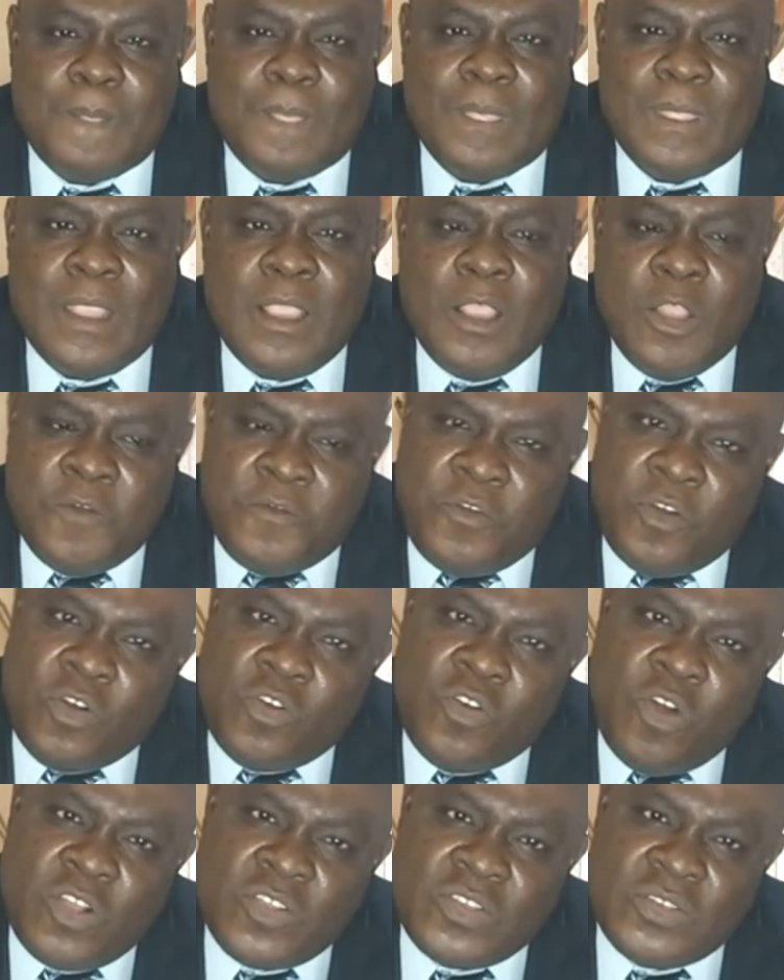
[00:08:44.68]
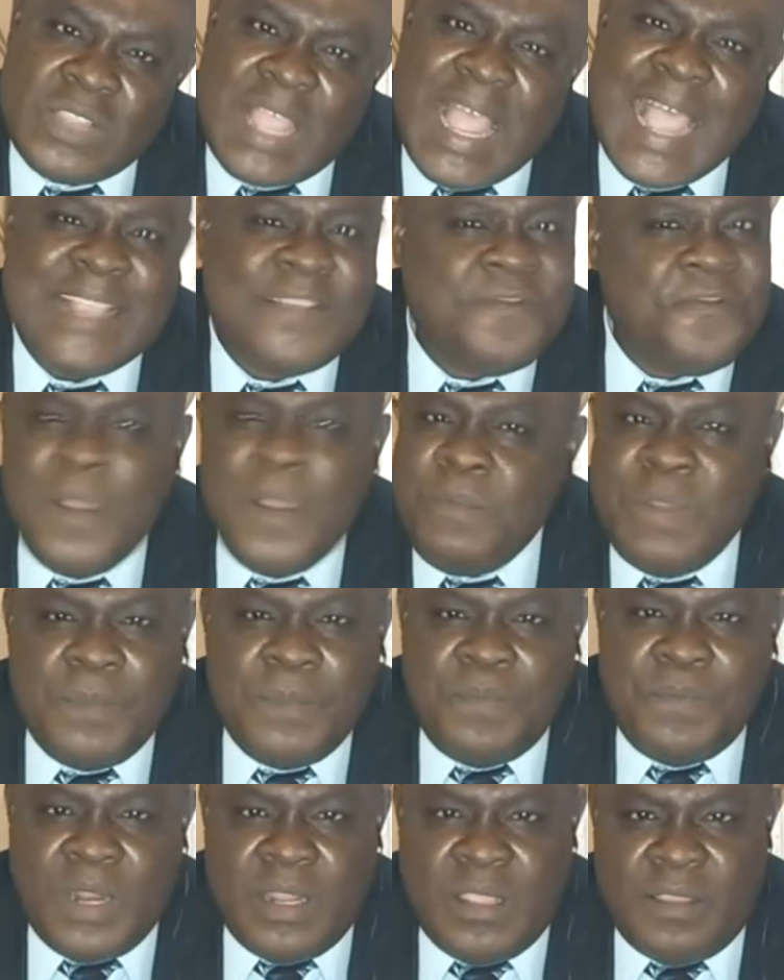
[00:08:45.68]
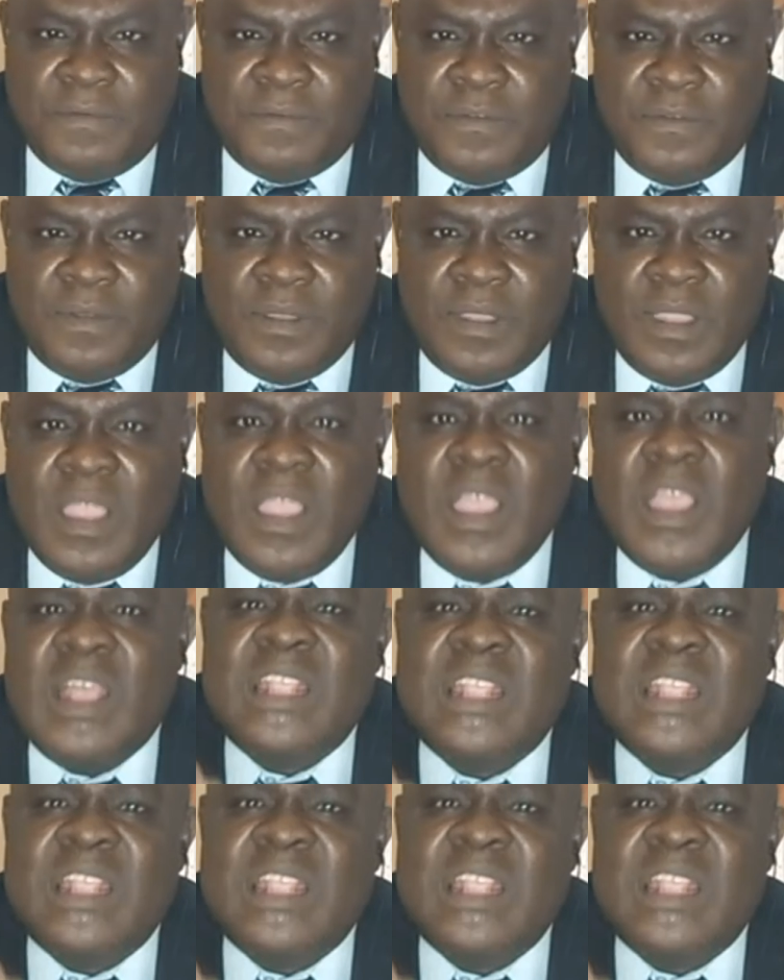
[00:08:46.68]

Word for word: For us, I firmly believe yeah.